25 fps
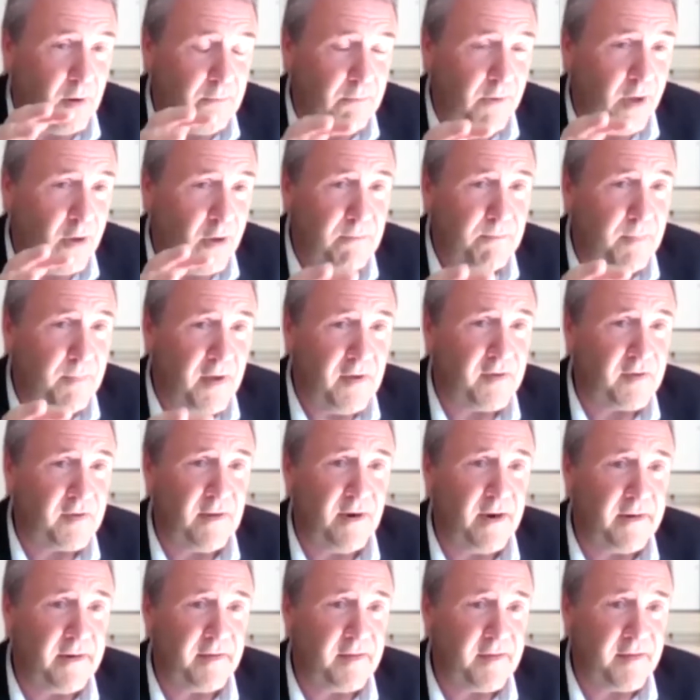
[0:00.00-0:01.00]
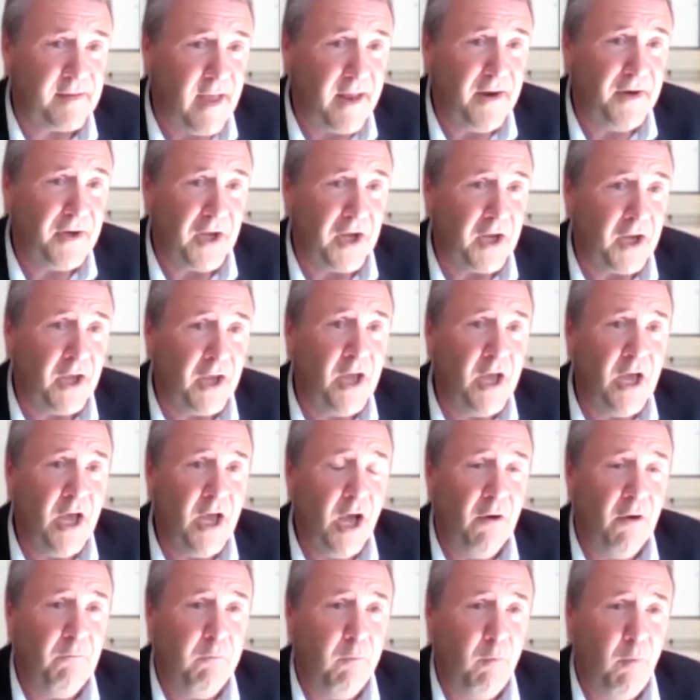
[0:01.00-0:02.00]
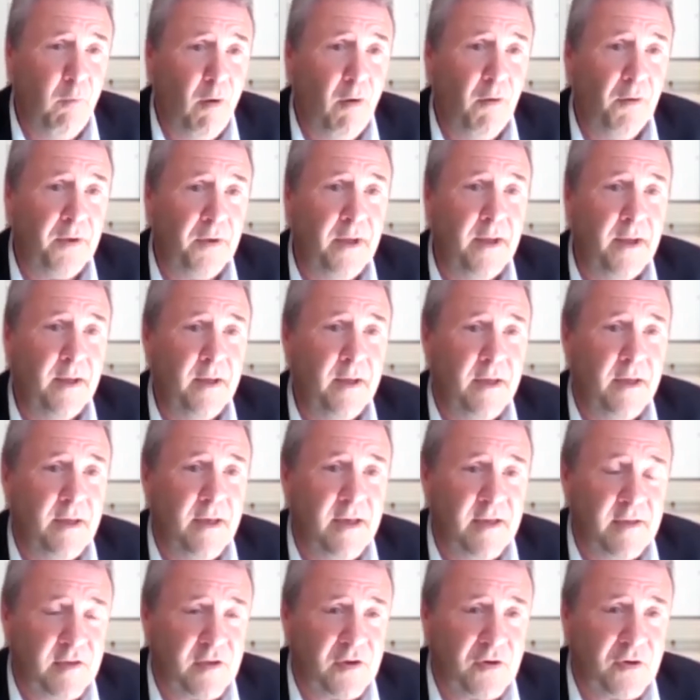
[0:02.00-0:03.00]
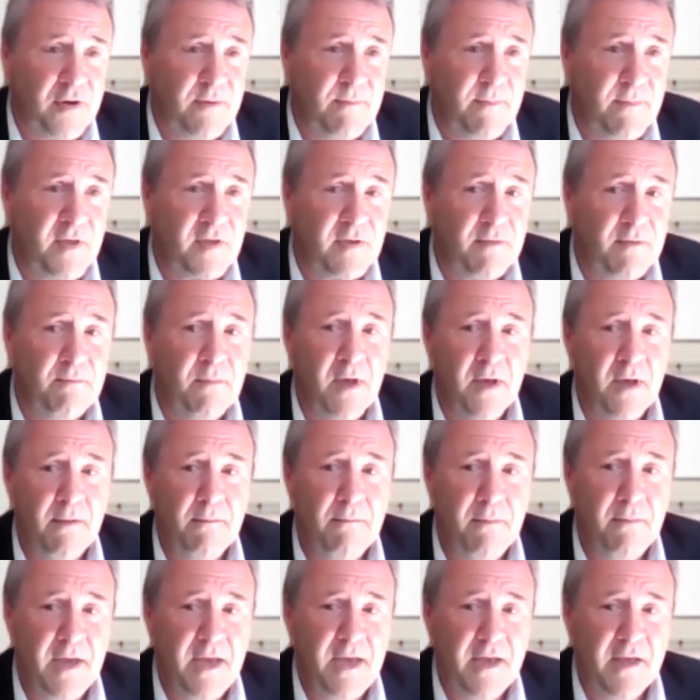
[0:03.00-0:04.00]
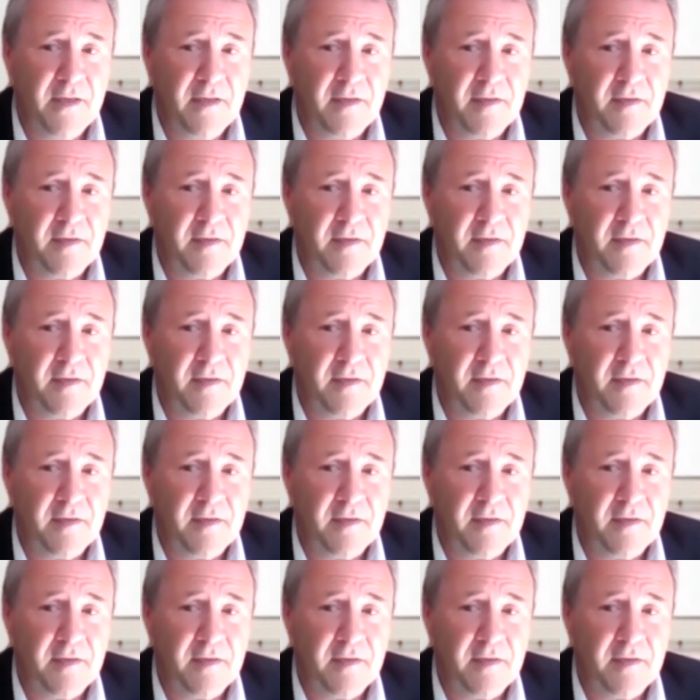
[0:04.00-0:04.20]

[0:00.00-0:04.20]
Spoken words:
own personal understanding of what extremism means?